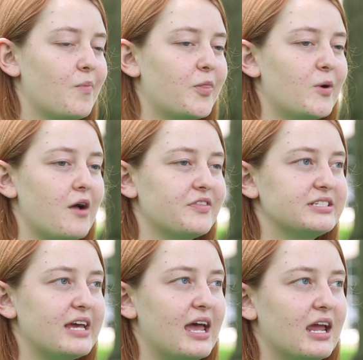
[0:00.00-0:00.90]
throughout the
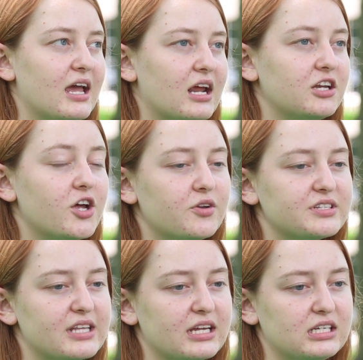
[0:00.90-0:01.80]
day, and I
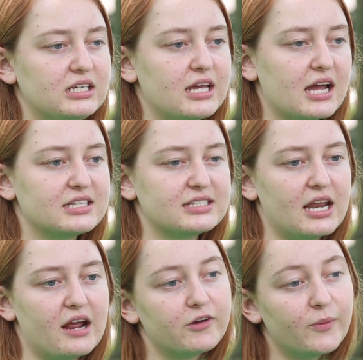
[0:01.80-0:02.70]
noticed that he had
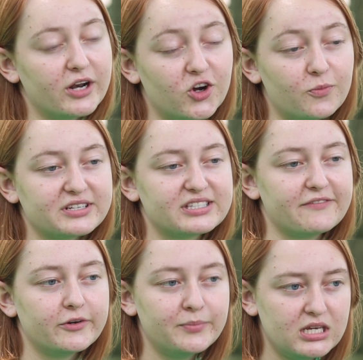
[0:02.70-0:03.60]
sent everyone home
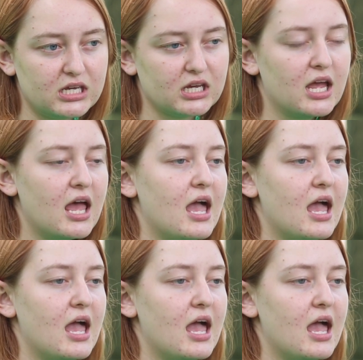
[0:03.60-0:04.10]
except for me.